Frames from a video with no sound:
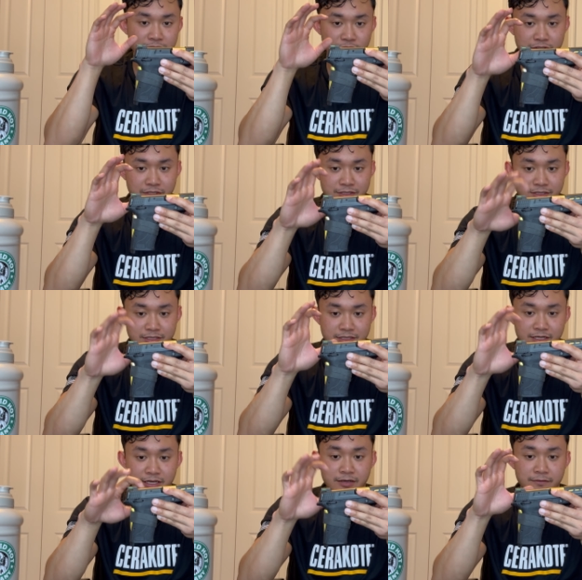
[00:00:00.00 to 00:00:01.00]
just because it doesn't
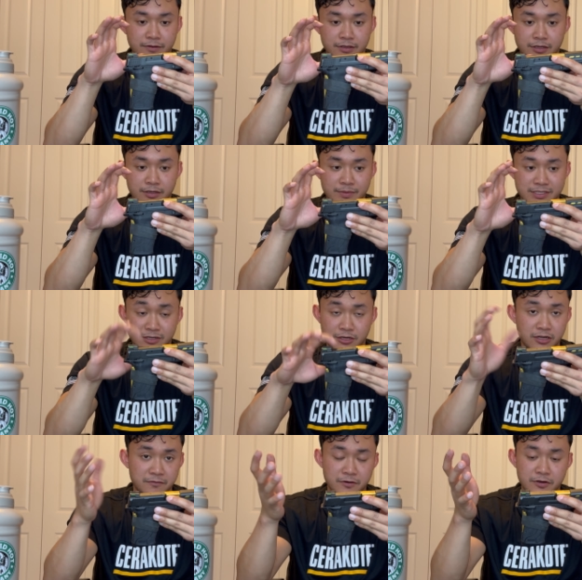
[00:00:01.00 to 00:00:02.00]
have, it's not
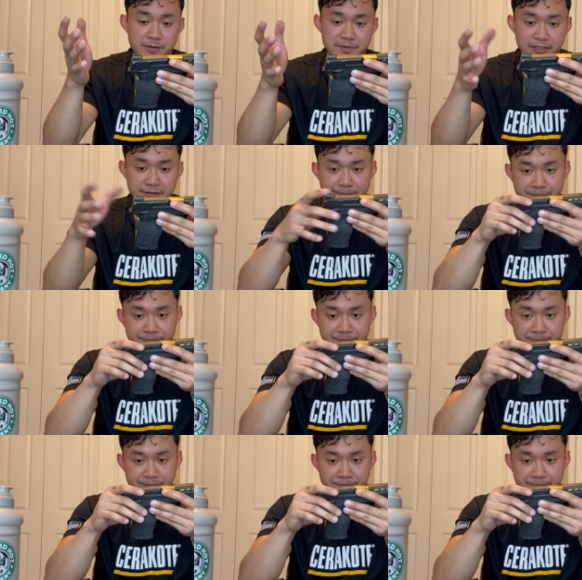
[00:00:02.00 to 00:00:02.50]
cut for an optic.